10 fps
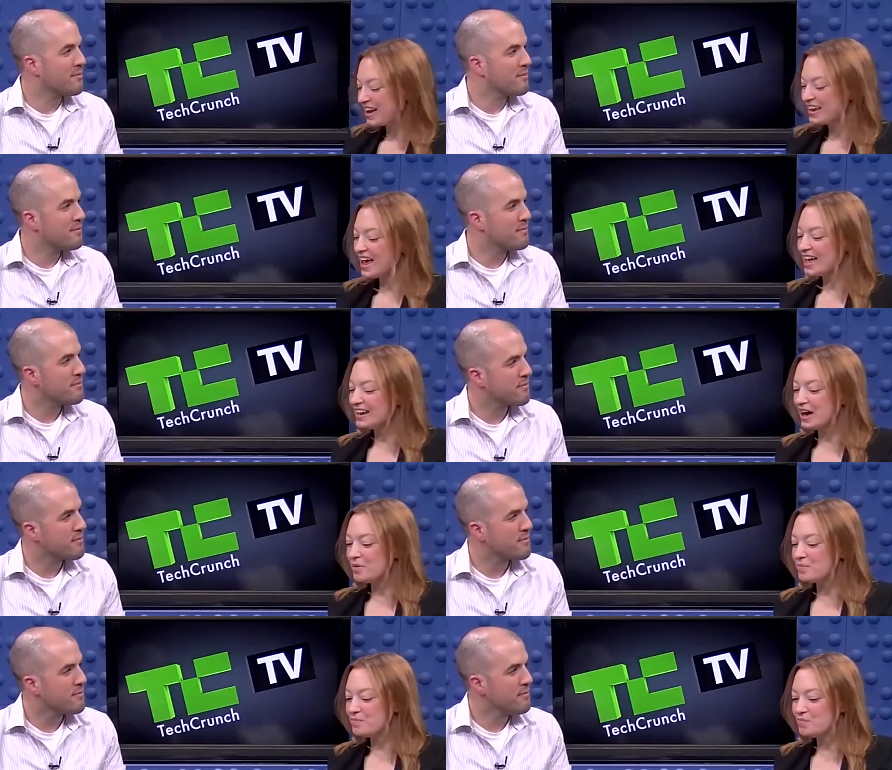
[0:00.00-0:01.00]
Speaker 1: Great. And
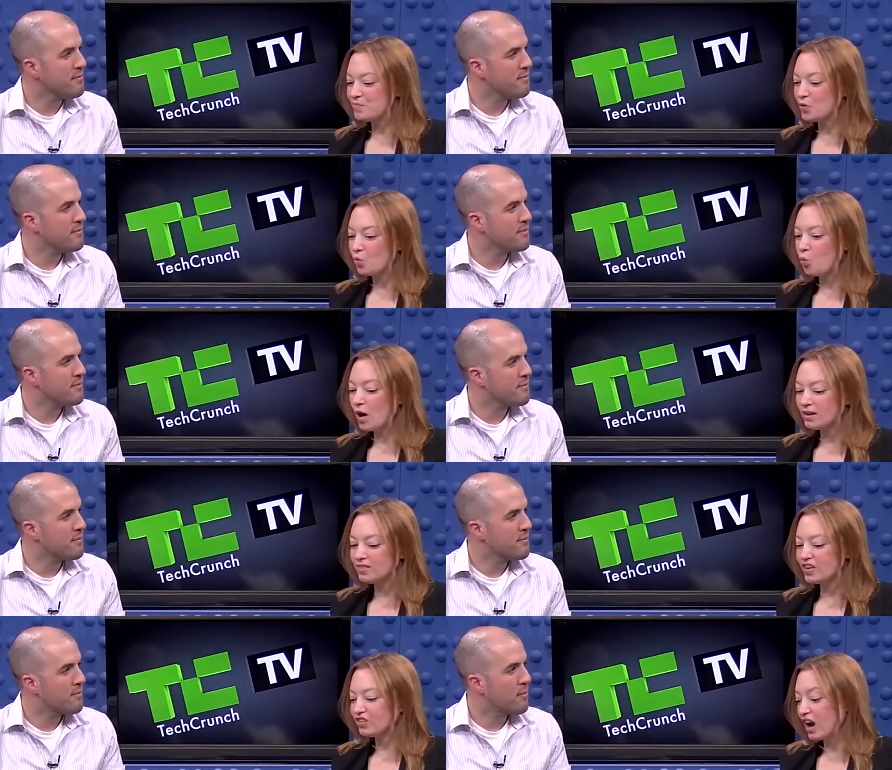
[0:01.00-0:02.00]
um,
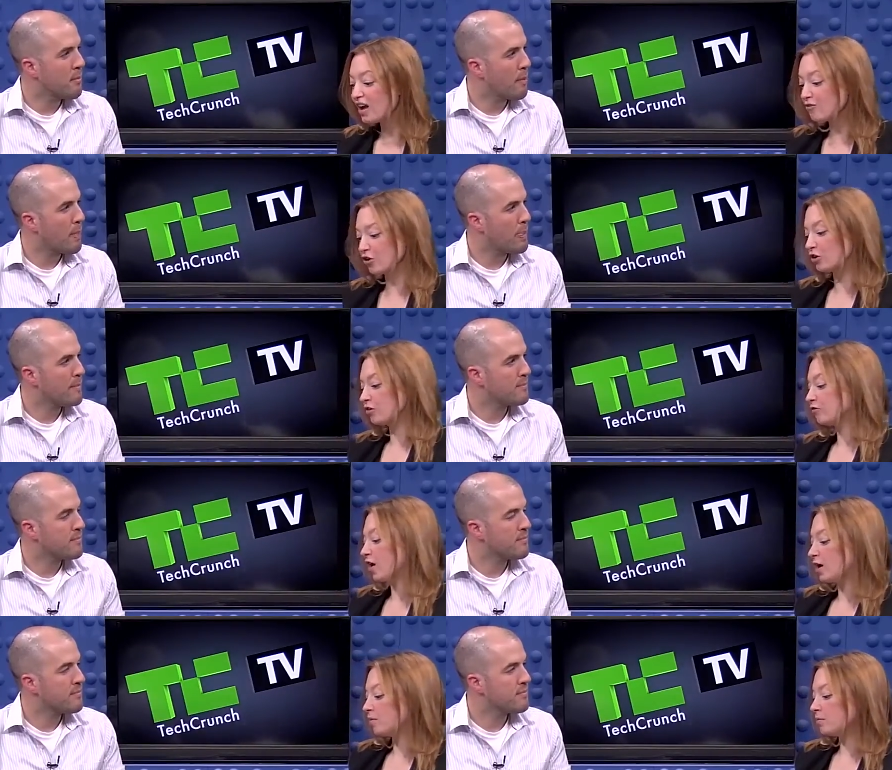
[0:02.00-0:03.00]
one thing that I've heard
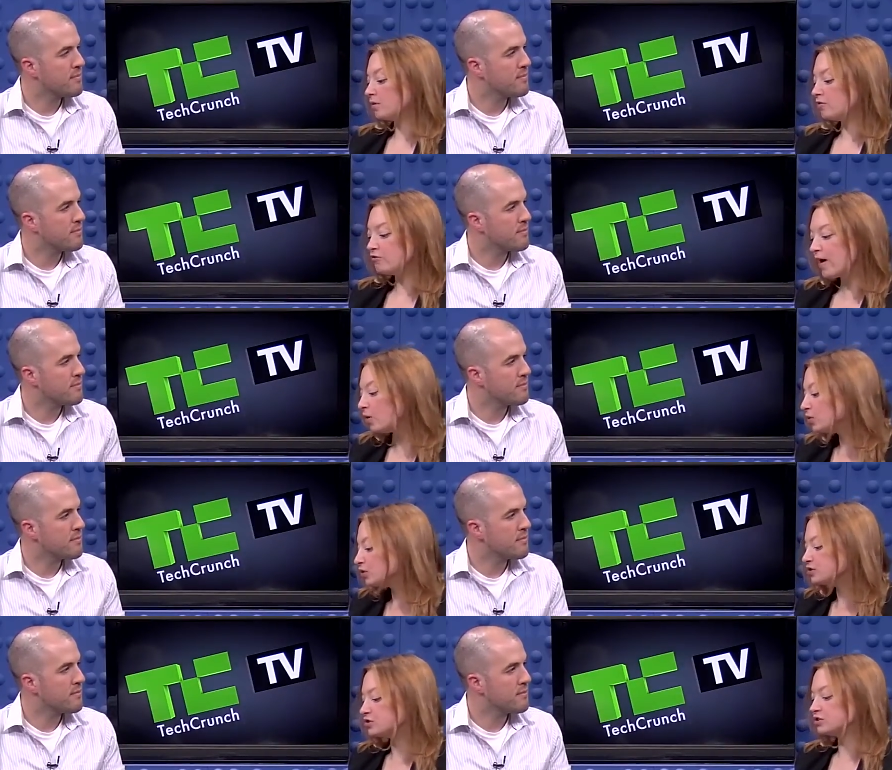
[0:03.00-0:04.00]
from
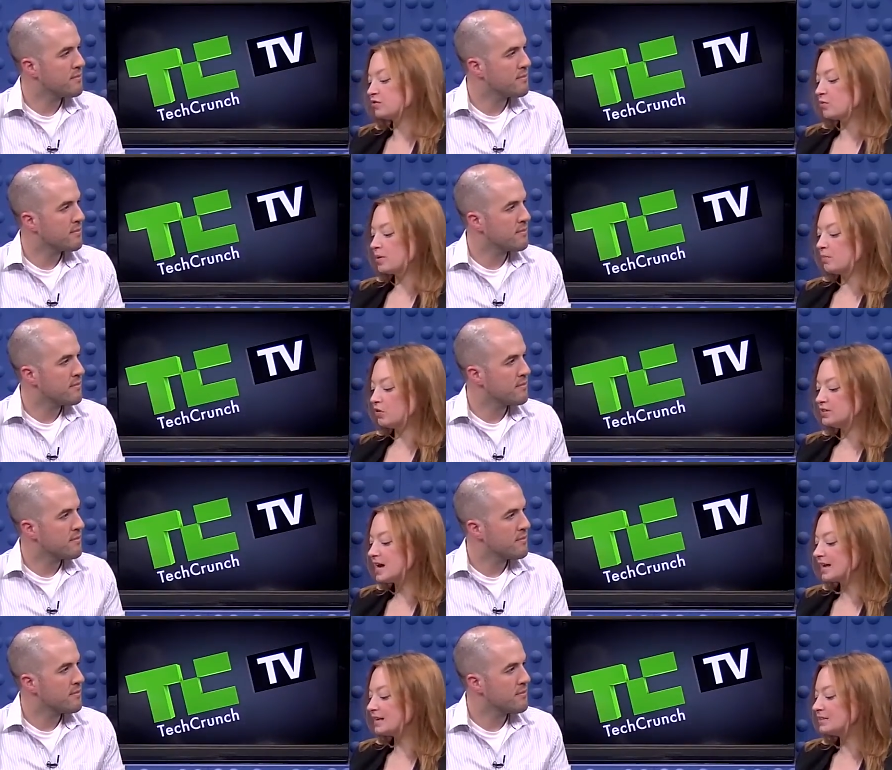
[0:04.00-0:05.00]
founders or different people in the tech